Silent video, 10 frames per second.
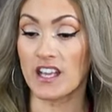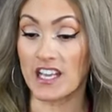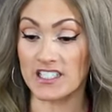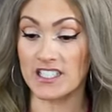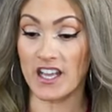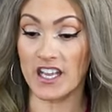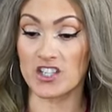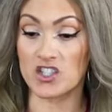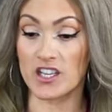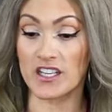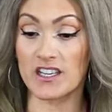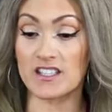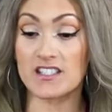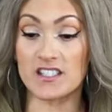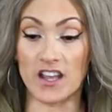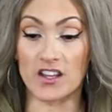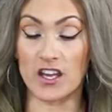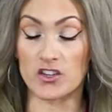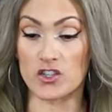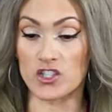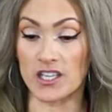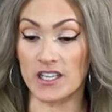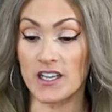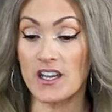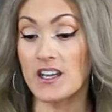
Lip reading: anti-aging, cell energy,